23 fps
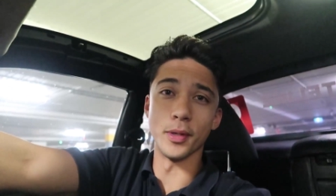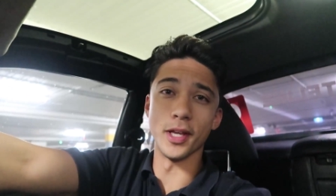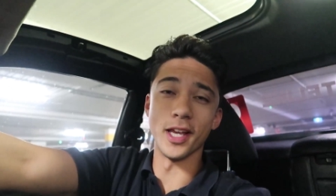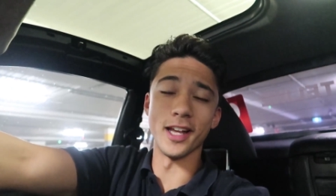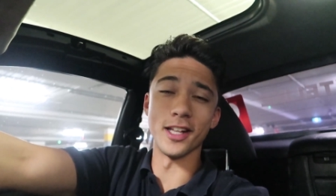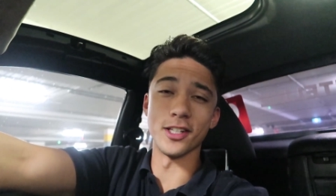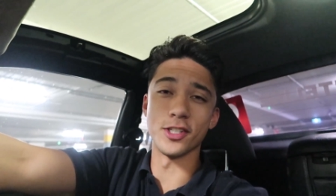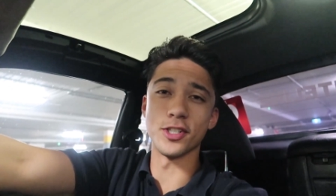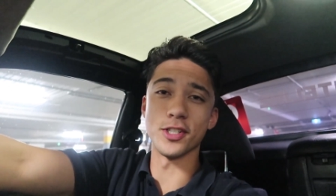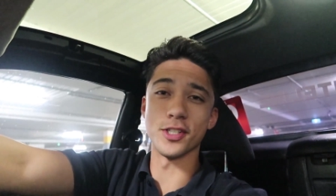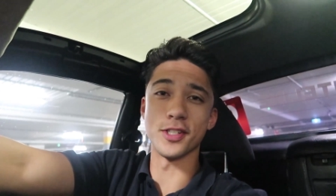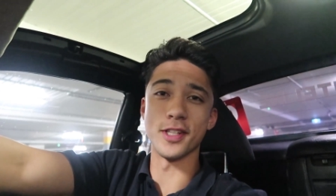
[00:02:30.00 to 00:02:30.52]
but yeah,
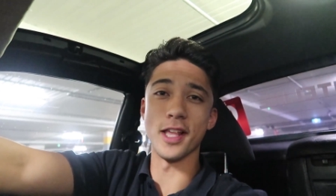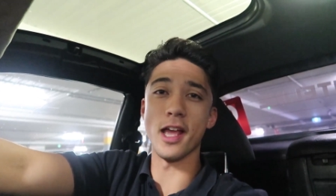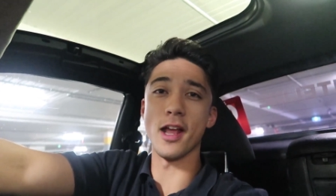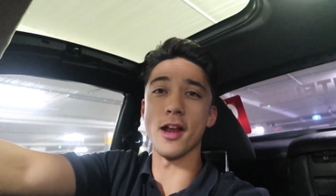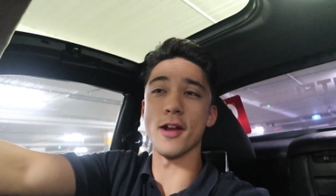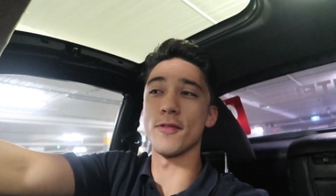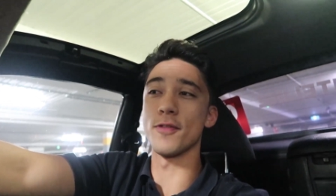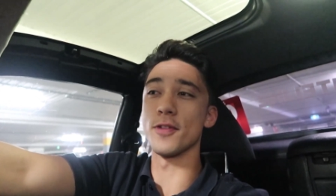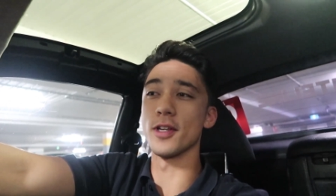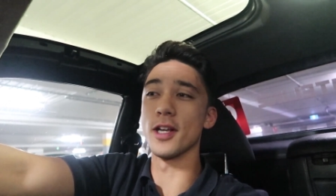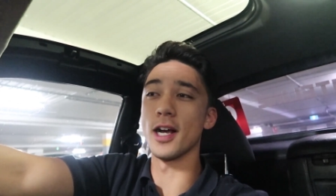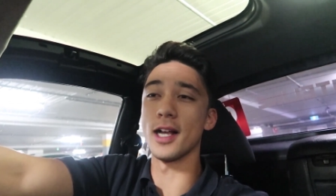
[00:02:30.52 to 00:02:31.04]
it's just there
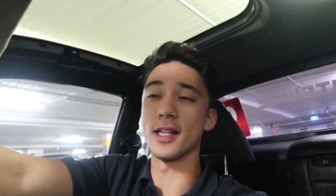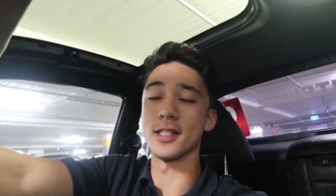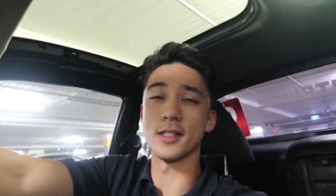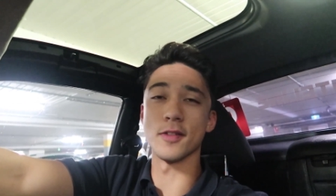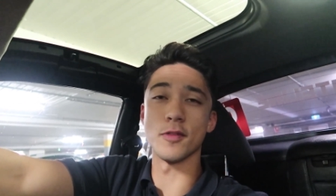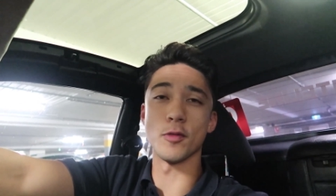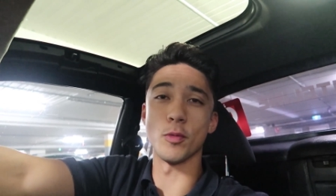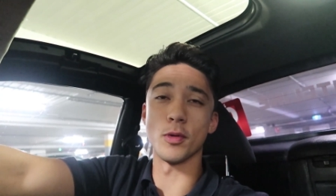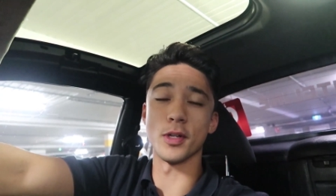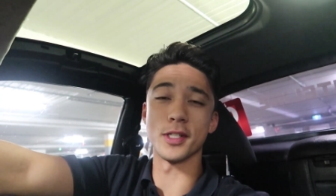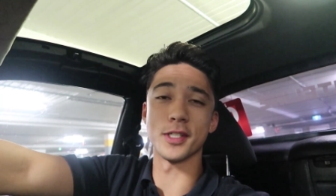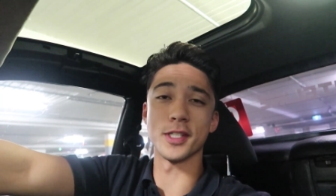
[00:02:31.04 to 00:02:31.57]
if you guys
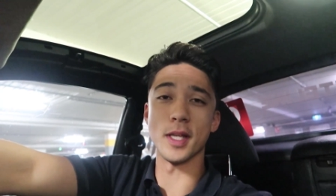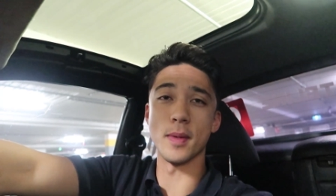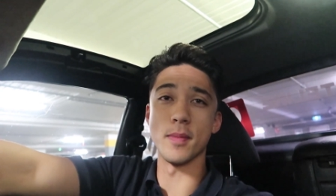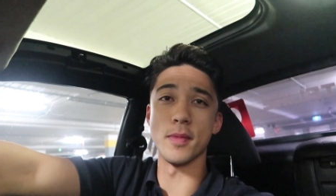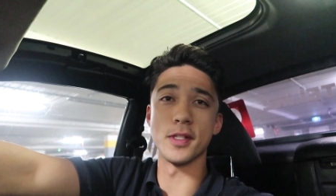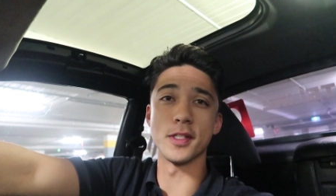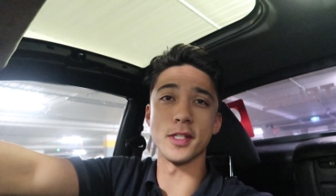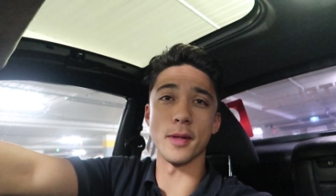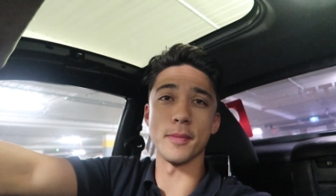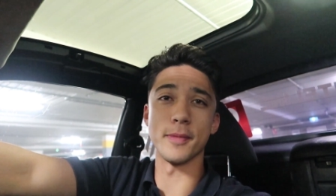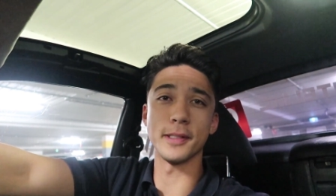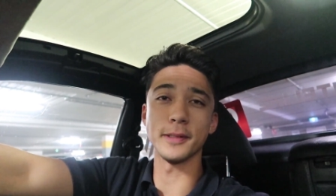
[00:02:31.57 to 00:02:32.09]
ever want to send
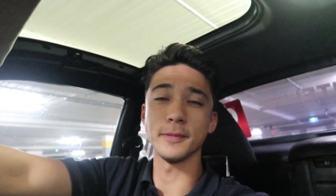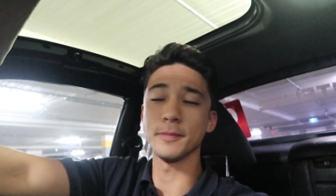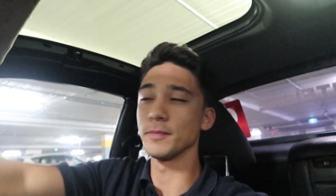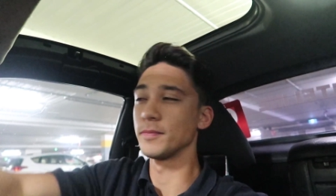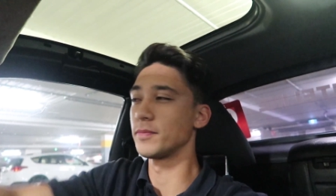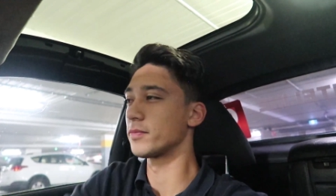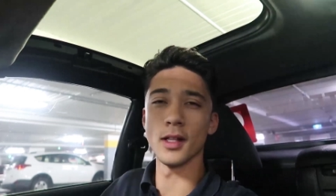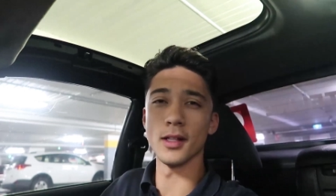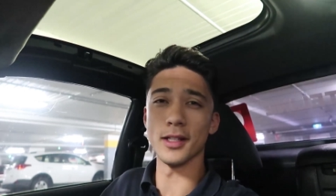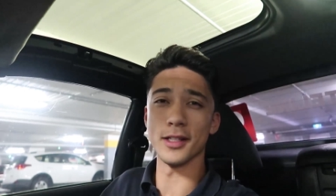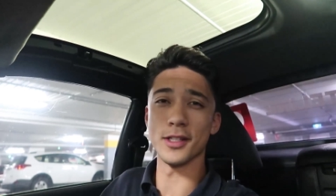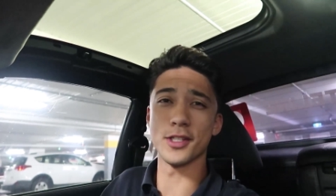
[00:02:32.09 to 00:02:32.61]
me something.
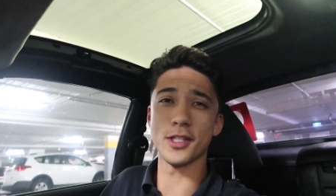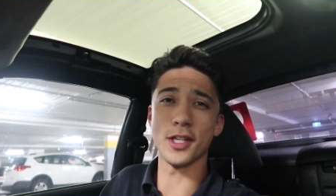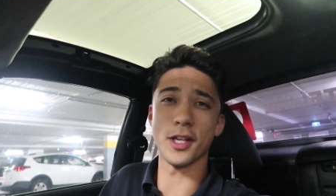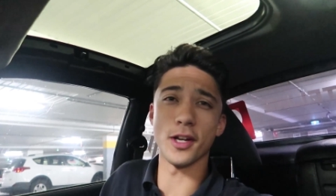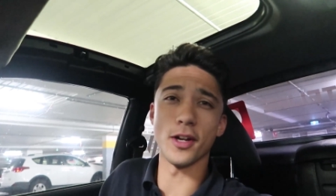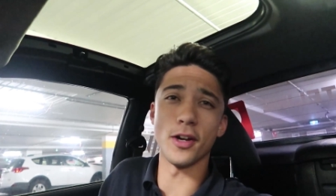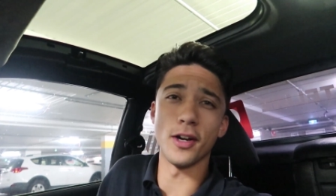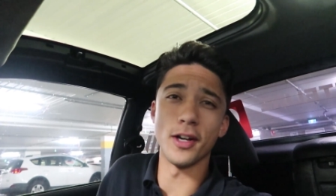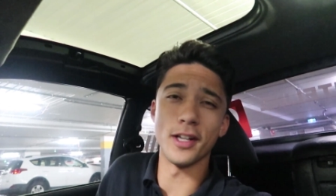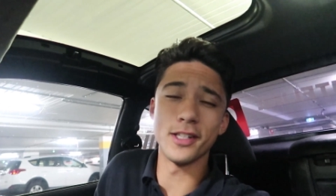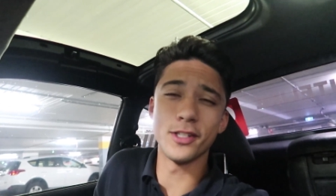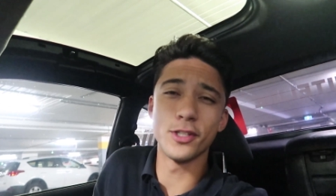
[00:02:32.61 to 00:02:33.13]
Let's
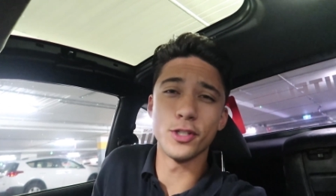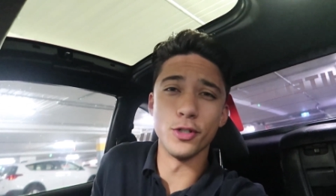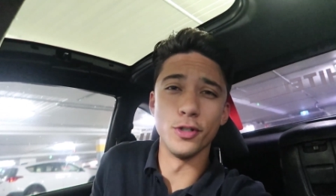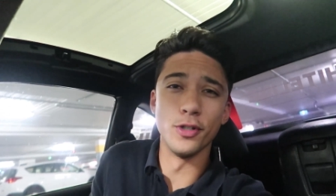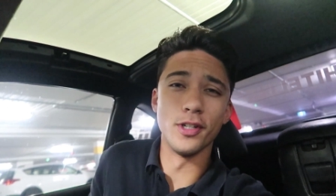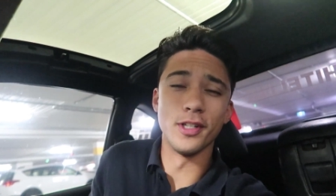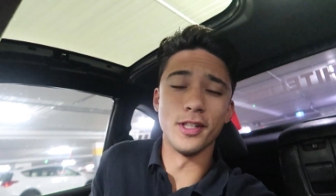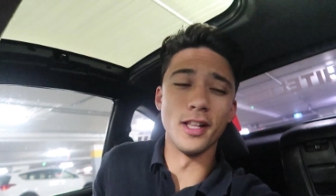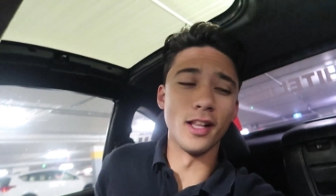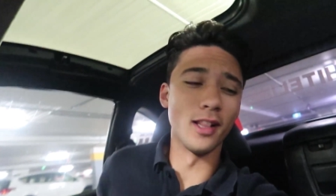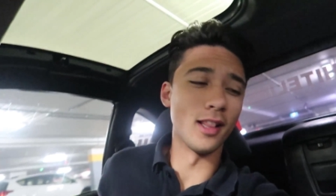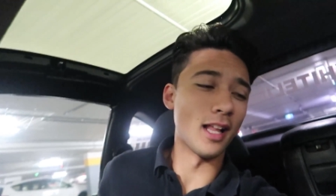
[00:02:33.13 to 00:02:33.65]
get on
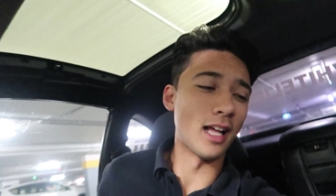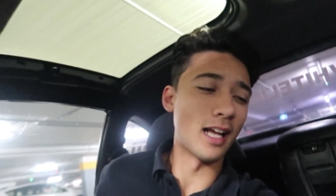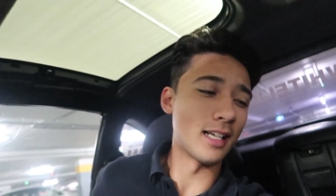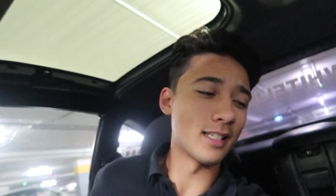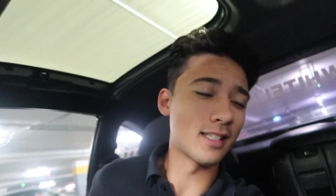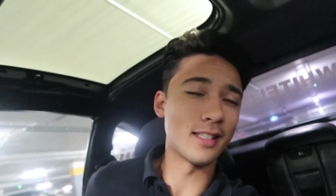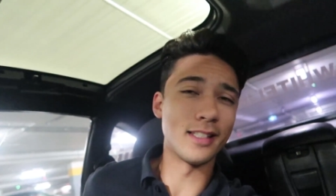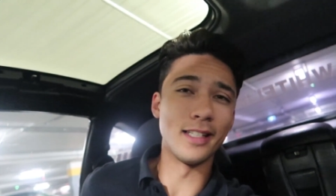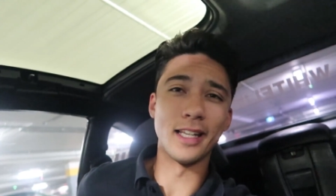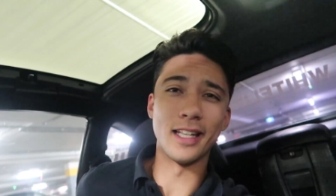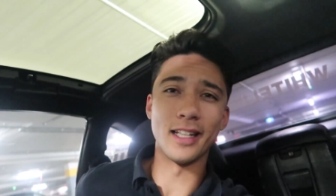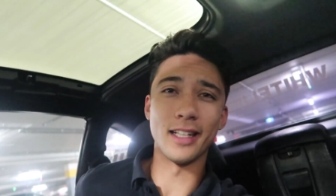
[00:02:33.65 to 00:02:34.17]
to the
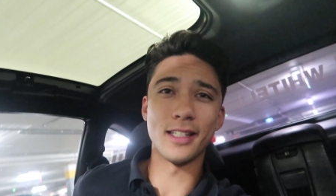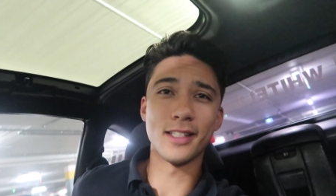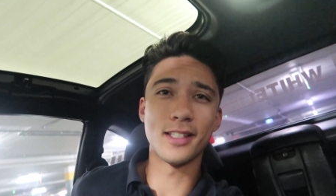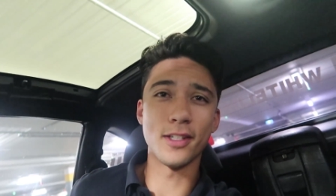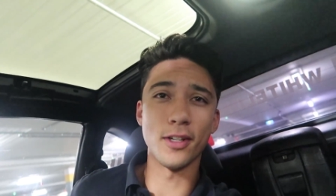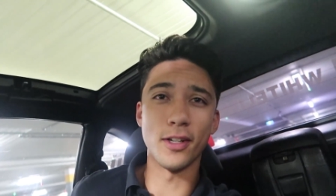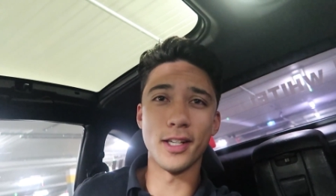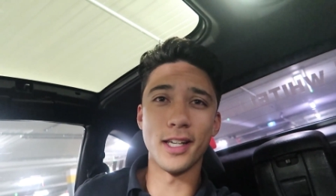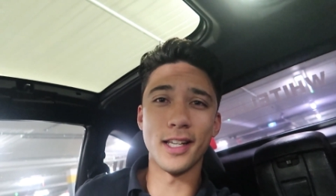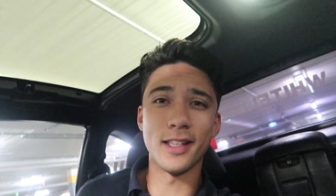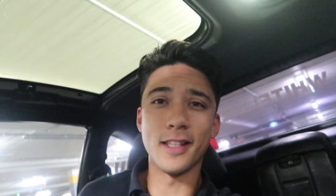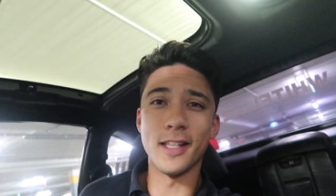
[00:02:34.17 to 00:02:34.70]
last thing. Let's
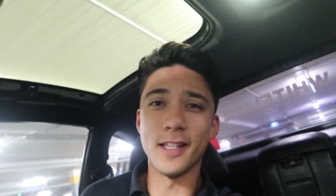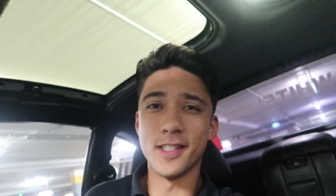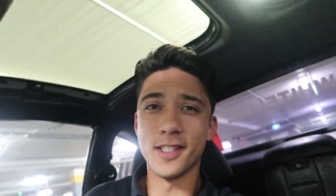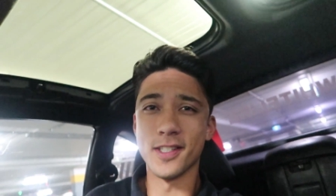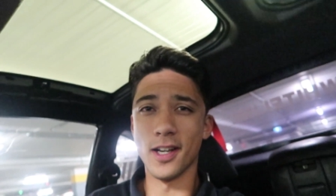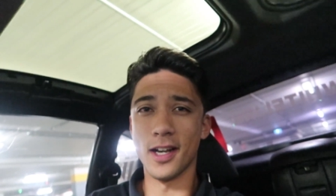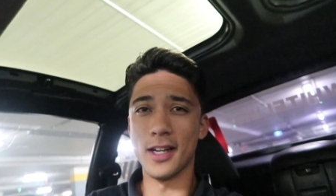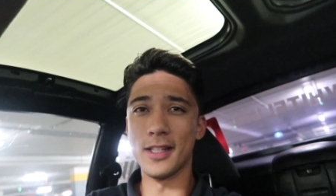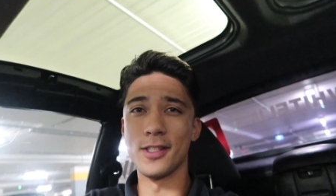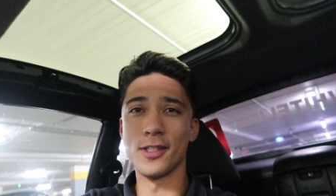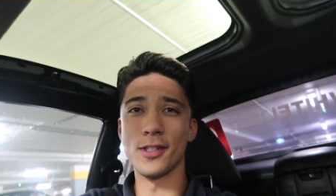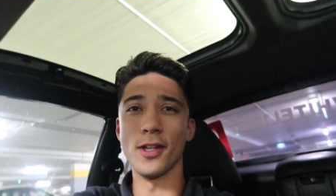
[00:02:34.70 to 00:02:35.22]
go get these
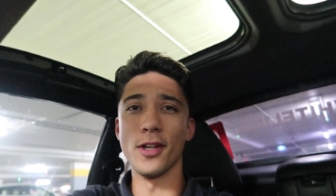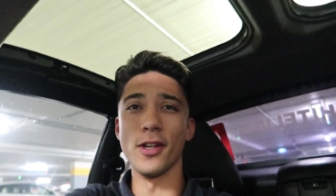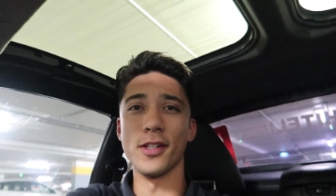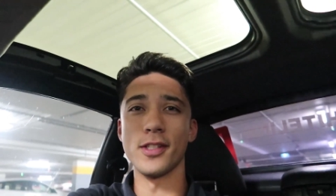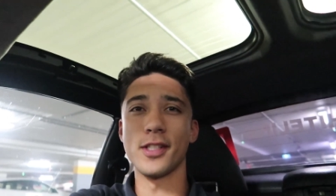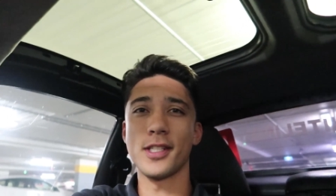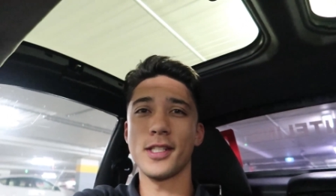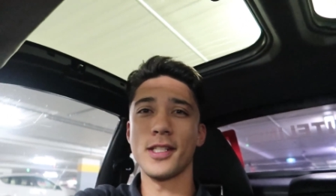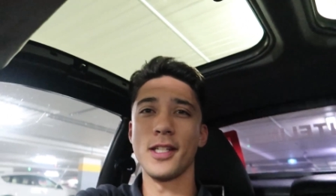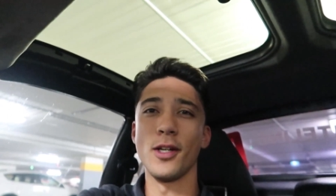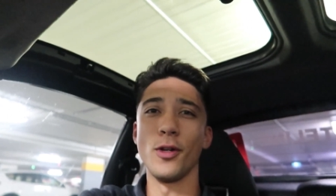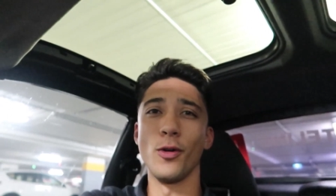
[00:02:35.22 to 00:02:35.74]
side
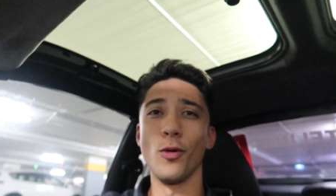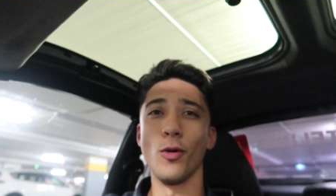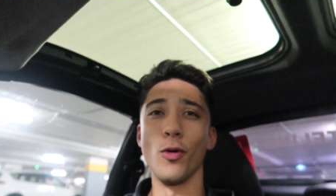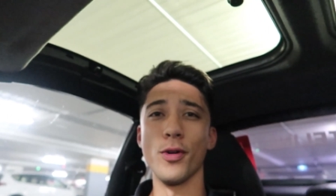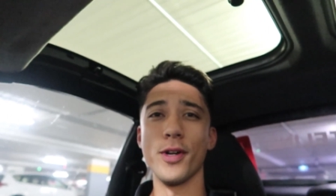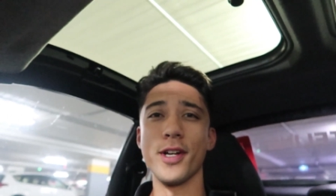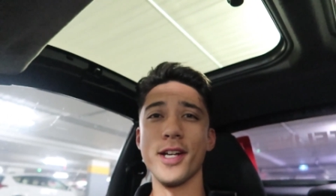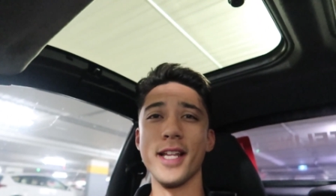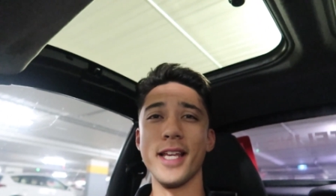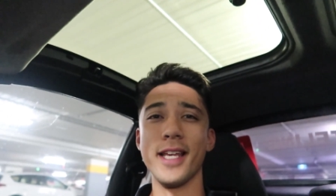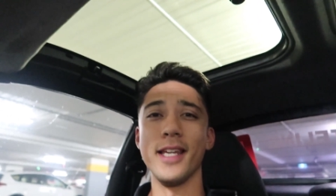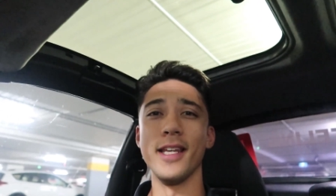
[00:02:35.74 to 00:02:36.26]
skirts
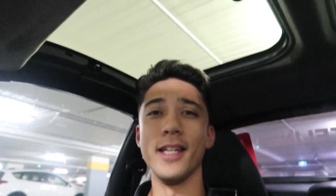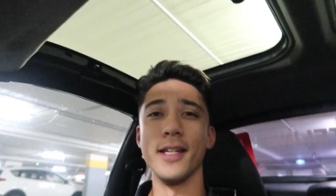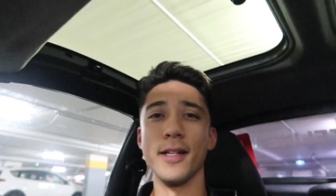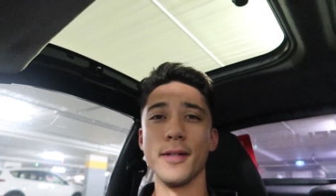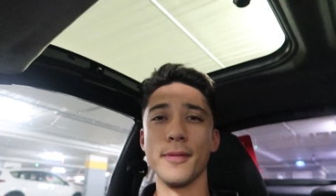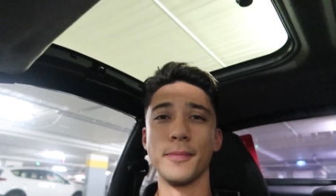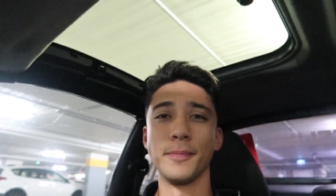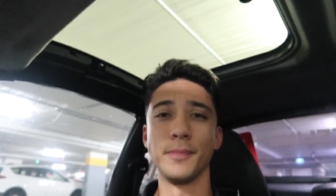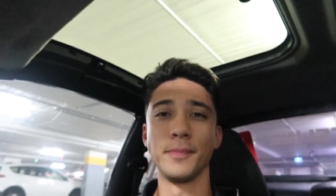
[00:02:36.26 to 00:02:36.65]
ordered in.